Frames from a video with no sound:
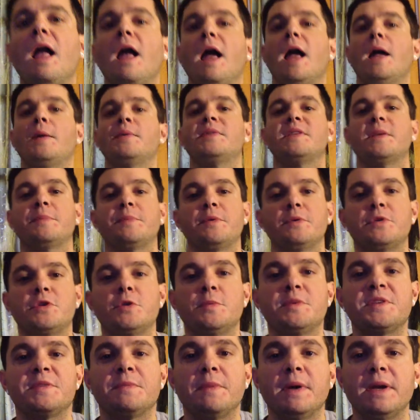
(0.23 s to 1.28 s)
Hey, what's up,
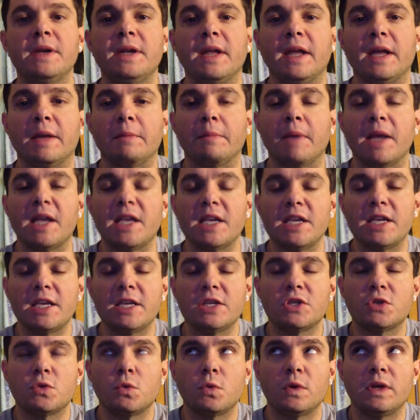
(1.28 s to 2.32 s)
YouTube? It's Monday,
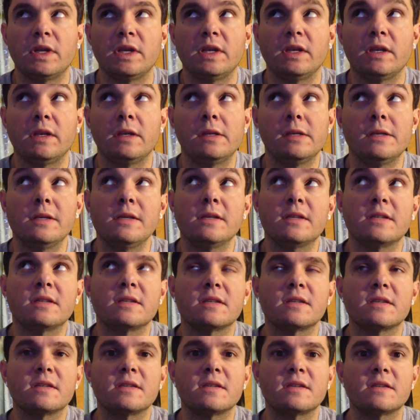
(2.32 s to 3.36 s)
May
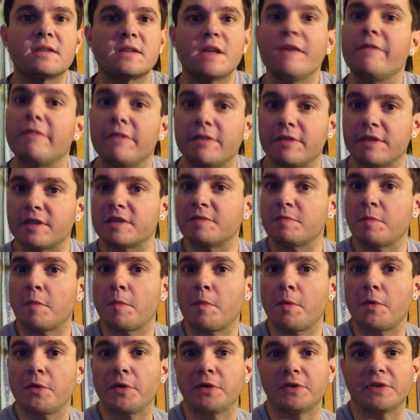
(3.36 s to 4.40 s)
27th. It's
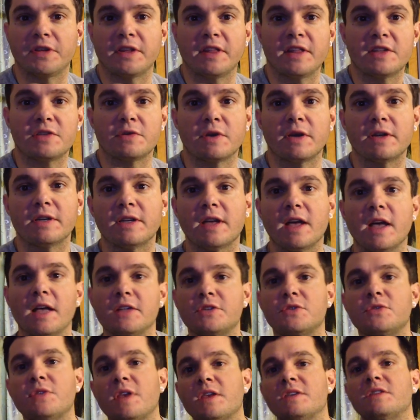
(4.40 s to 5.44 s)
Memorial Day, that's right. Uh,
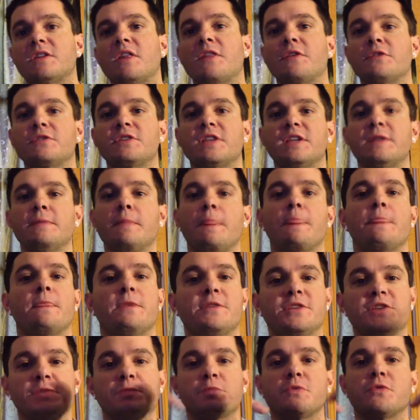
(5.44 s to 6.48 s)
2013.
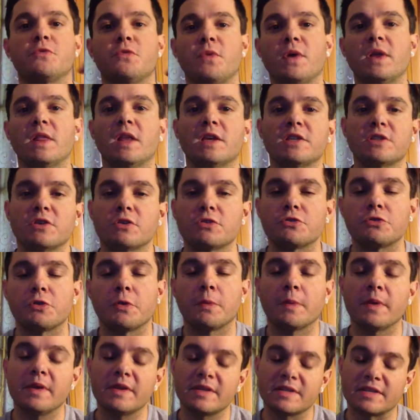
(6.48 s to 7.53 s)
This is Proof Weight Loss Surgery
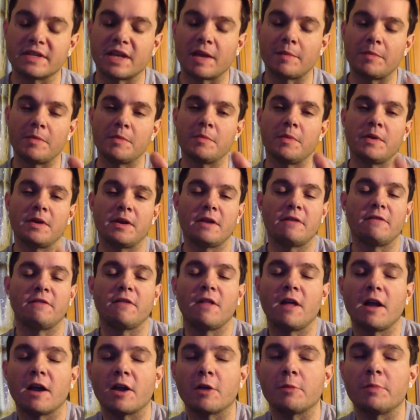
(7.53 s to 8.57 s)
Works, and I'm your Monday
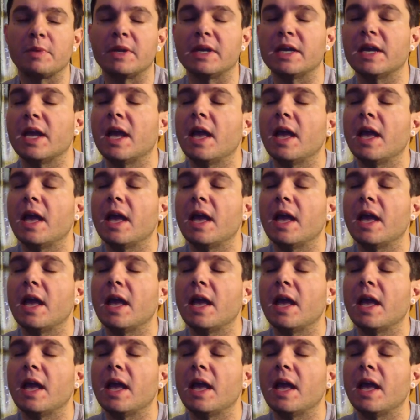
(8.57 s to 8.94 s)
Vlogger B.